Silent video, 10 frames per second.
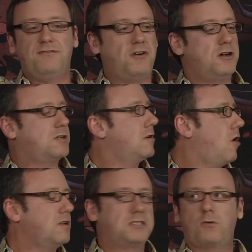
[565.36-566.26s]
and version
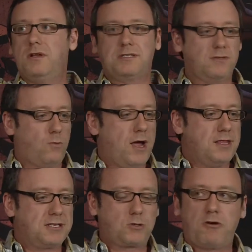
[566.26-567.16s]
consequence of the way that
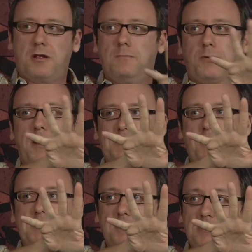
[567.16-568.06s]
the story can branch
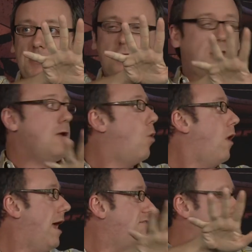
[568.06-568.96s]
based on the decision, they all
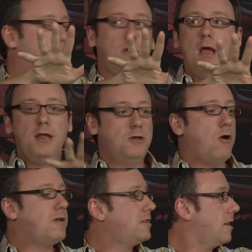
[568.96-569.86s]
have to work. Not
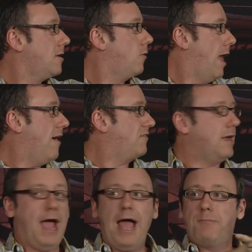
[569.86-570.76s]
only do they all have
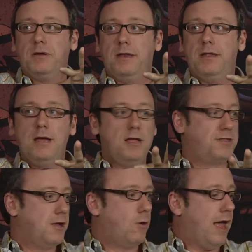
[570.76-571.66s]
to happen, they all